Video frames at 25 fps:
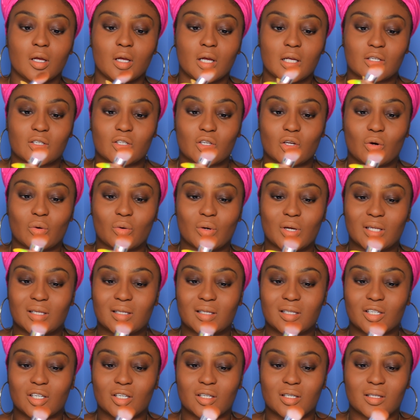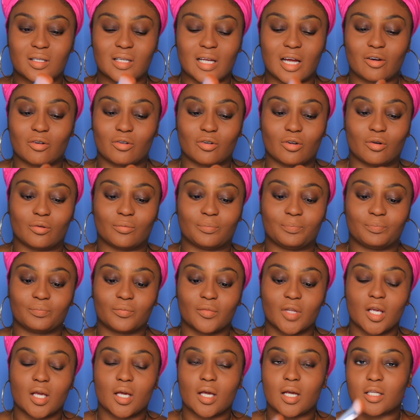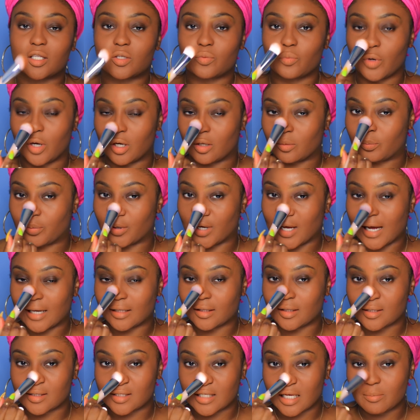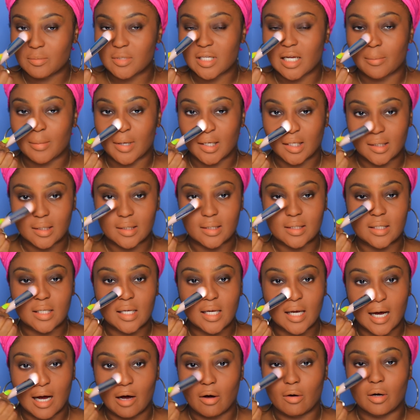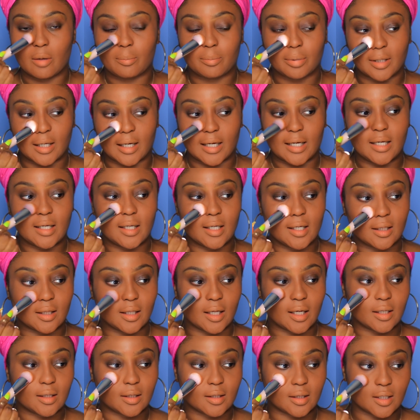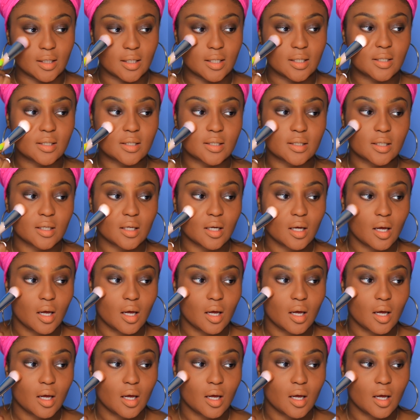So it's just, I don't know. It's weird. But at the same time, I can see how applying it like this